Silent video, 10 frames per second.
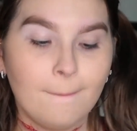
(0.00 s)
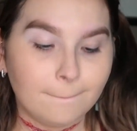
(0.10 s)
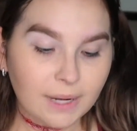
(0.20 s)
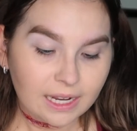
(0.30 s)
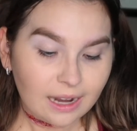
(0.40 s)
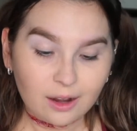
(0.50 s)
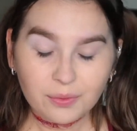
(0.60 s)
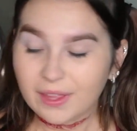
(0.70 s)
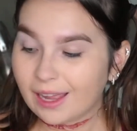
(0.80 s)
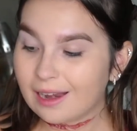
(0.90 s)
But I
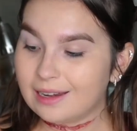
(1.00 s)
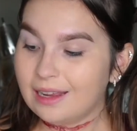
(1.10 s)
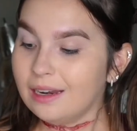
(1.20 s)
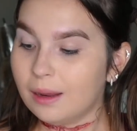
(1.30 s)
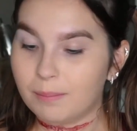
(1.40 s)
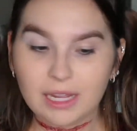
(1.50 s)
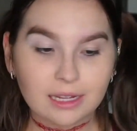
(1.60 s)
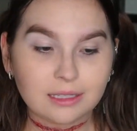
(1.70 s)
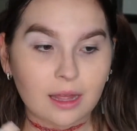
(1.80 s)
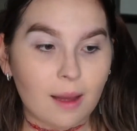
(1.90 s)
don't think I need it
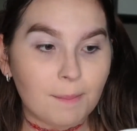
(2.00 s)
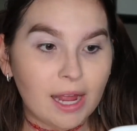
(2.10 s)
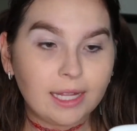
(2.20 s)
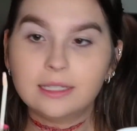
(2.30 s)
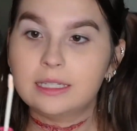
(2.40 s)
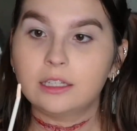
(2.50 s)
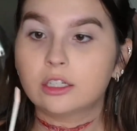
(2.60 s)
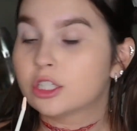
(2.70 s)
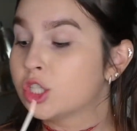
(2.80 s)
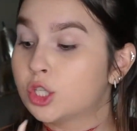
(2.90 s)
because my concealer
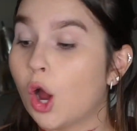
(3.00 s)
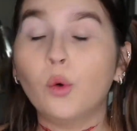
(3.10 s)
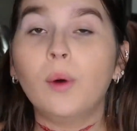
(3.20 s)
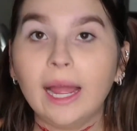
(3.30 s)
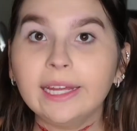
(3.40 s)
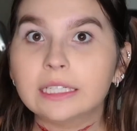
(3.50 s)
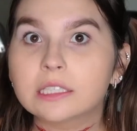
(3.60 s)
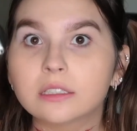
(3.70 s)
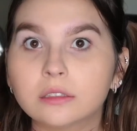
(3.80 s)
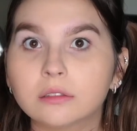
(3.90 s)
is so
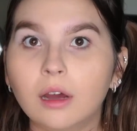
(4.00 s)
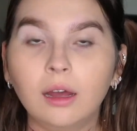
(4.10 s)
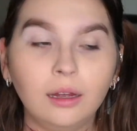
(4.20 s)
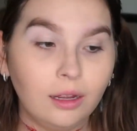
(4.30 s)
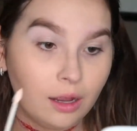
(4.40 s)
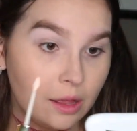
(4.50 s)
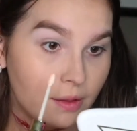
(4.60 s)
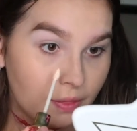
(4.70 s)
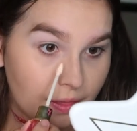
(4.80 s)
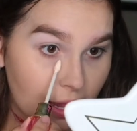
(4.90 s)
white
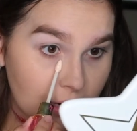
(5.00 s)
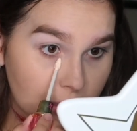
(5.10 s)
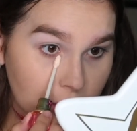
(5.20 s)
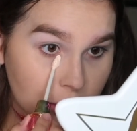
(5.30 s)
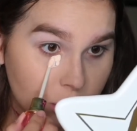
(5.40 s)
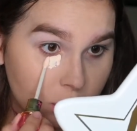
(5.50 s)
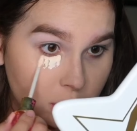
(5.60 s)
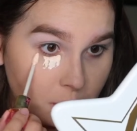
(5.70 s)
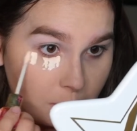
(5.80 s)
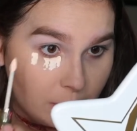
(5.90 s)
that it
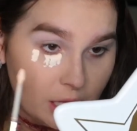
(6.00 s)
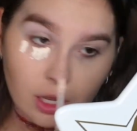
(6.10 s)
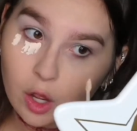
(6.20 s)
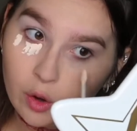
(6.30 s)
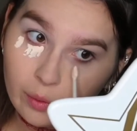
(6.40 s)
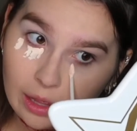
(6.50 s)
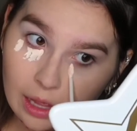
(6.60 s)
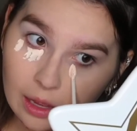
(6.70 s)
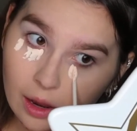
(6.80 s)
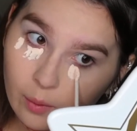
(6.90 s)
should be
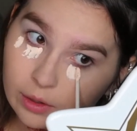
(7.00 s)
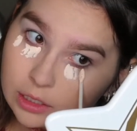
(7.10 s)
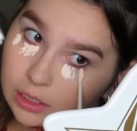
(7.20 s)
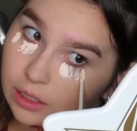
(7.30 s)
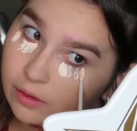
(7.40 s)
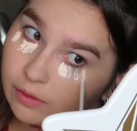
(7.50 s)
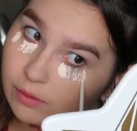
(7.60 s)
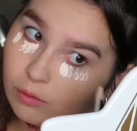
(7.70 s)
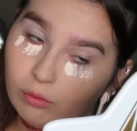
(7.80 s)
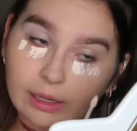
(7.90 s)
okay. We're just gonna
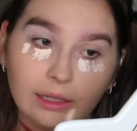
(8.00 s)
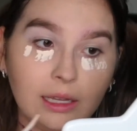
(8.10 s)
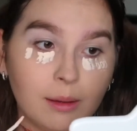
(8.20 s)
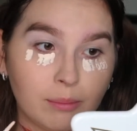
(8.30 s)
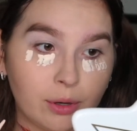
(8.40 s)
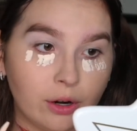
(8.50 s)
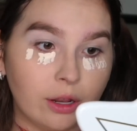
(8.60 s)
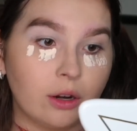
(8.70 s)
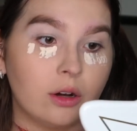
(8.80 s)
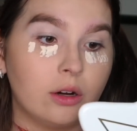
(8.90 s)
really put
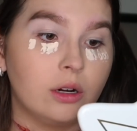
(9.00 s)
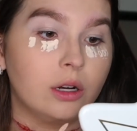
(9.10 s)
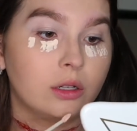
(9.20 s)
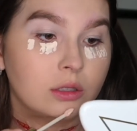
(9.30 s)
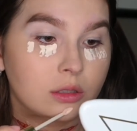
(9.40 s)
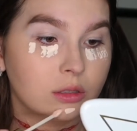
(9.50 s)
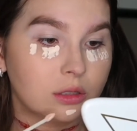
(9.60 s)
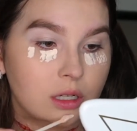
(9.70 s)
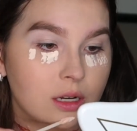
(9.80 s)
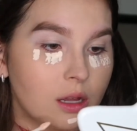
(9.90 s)
it on
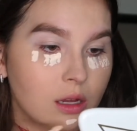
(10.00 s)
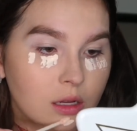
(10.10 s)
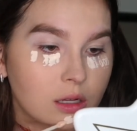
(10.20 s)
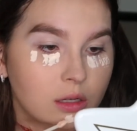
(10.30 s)
today.